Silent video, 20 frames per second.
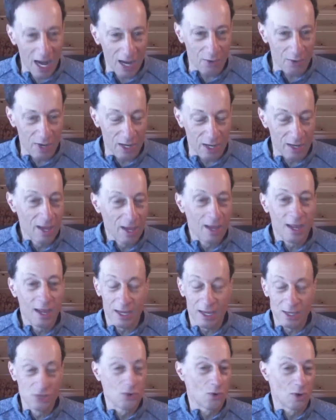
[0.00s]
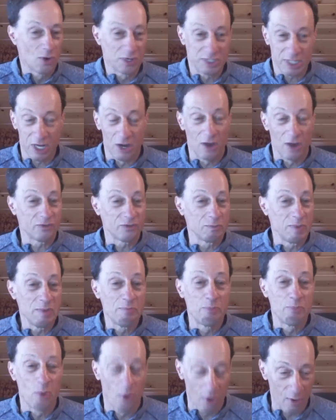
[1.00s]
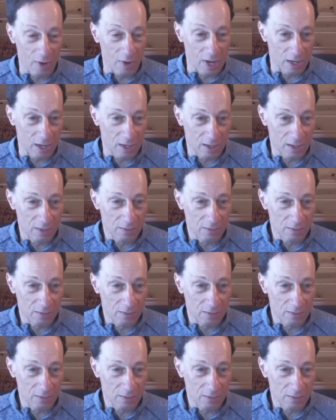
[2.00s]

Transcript: tiring. Indoors, it can often be boring.